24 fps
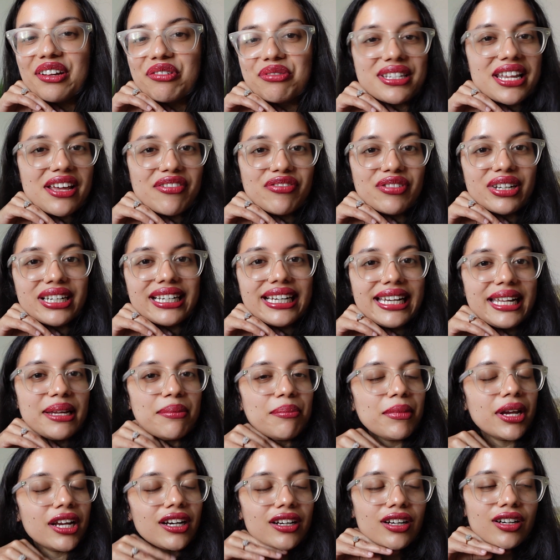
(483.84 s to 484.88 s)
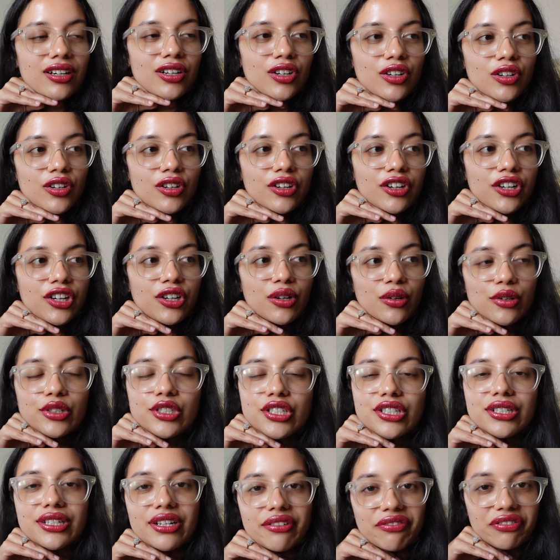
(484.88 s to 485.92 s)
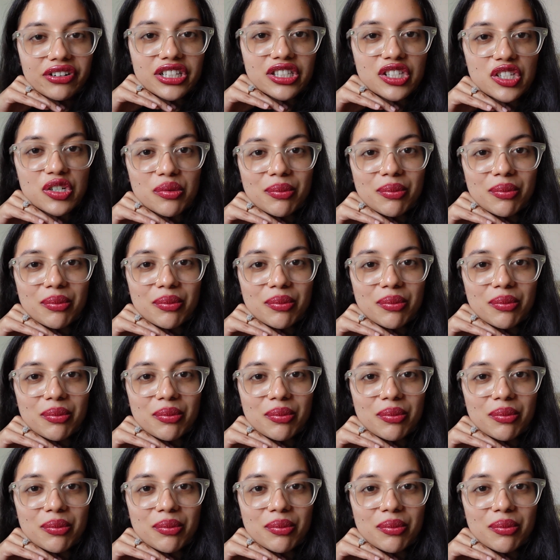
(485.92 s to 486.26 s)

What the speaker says: It definitely made a huge difference